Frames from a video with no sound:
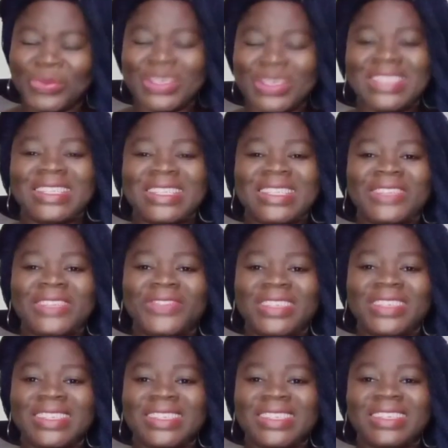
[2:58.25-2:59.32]

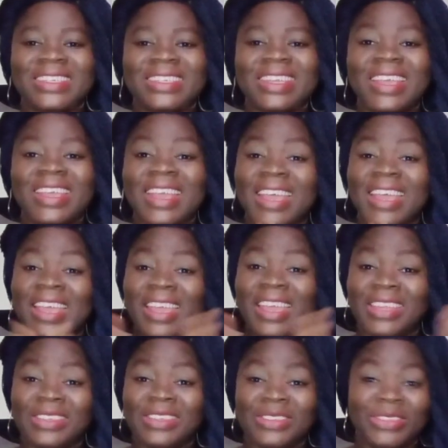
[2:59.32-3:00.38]
positivity,
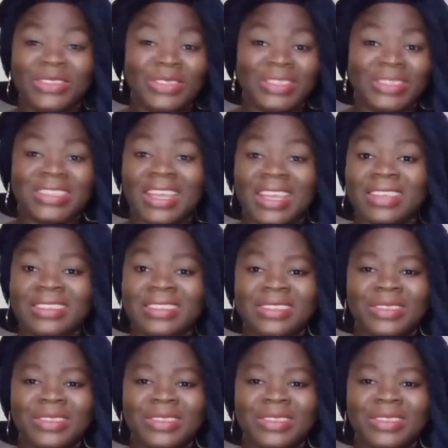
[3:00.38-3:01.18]
and you chance